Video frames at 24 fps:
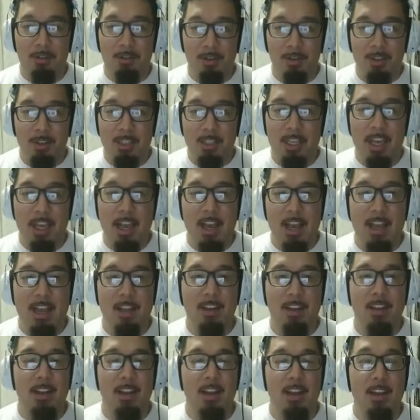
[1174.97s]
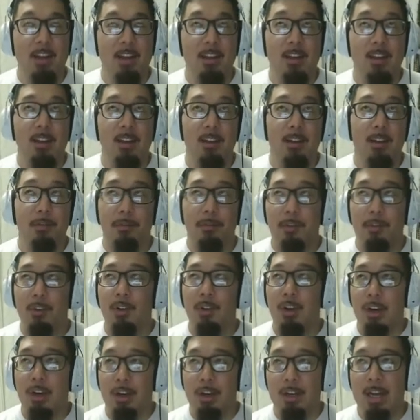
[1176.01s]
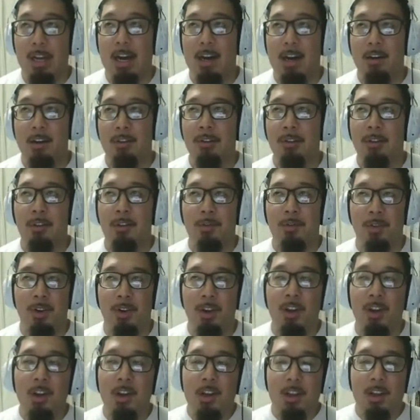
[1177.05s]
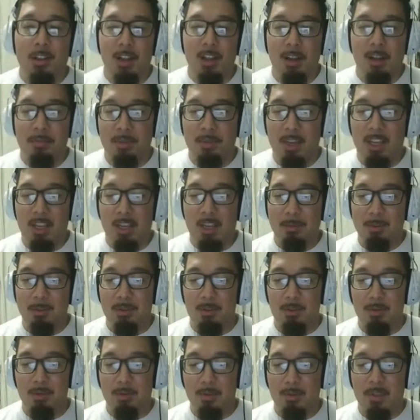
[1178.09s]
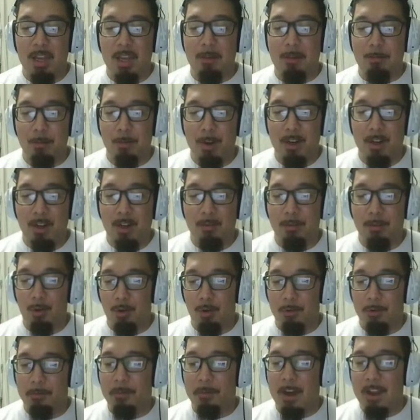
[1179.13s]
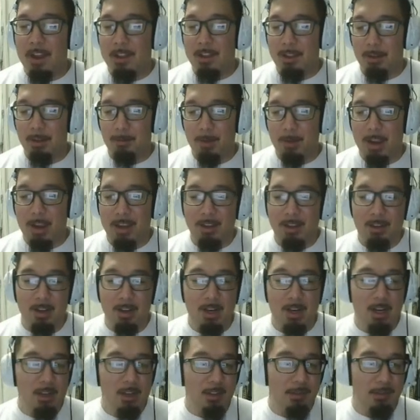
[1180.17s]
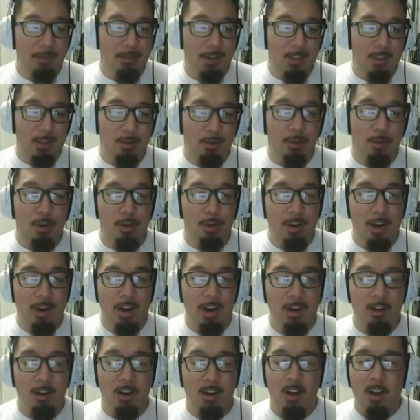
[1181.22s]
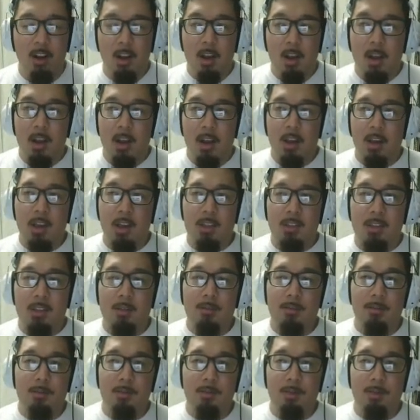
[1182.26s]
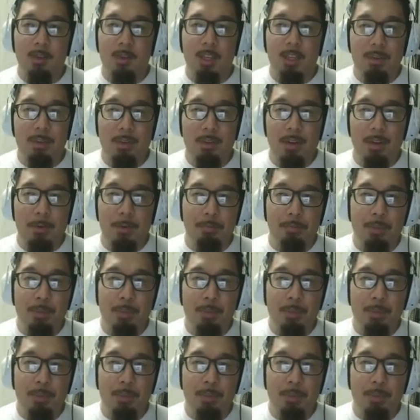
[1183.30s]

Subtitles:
towards the end and LaFleur now over not being able to get rid of or find the right defensive coordinator. It's even